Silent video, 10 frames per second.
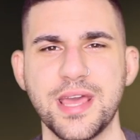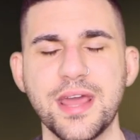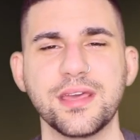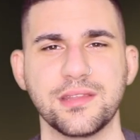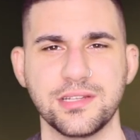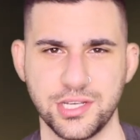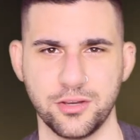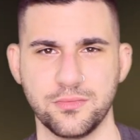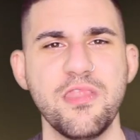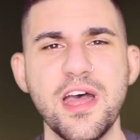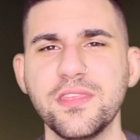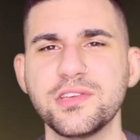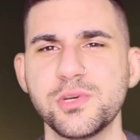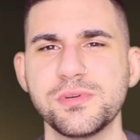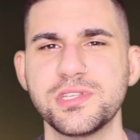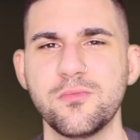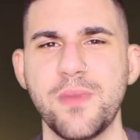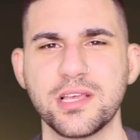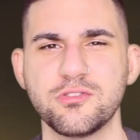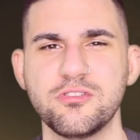in, hitting the two. Then the Super Zeo
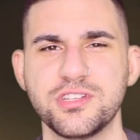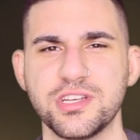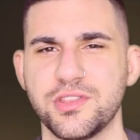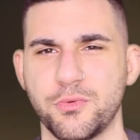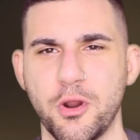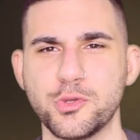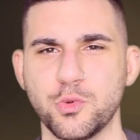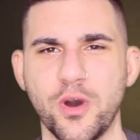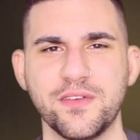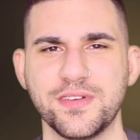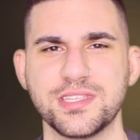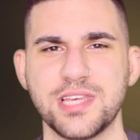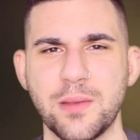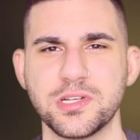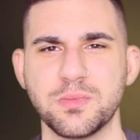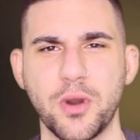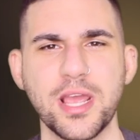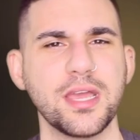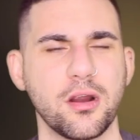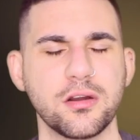Megazord just throws one of its sabers,
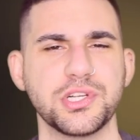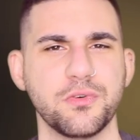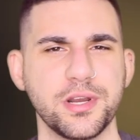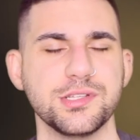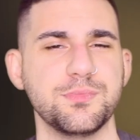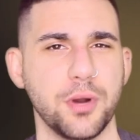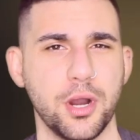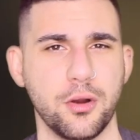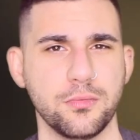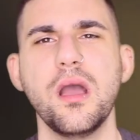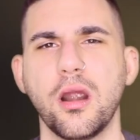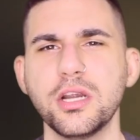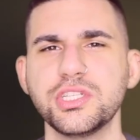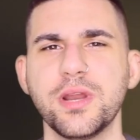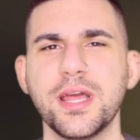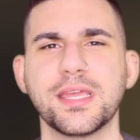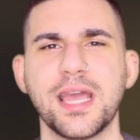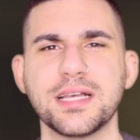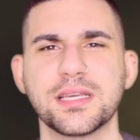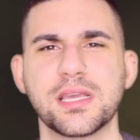breaking Archerina's bow. Archerina and
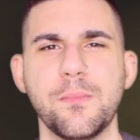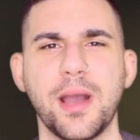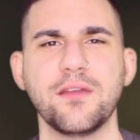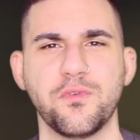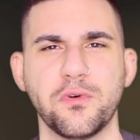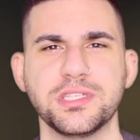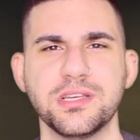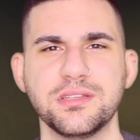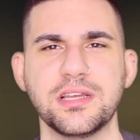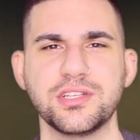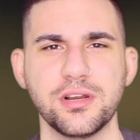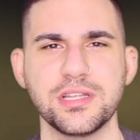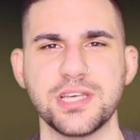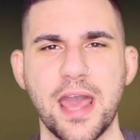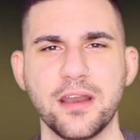Gasket combine forces, and they turn into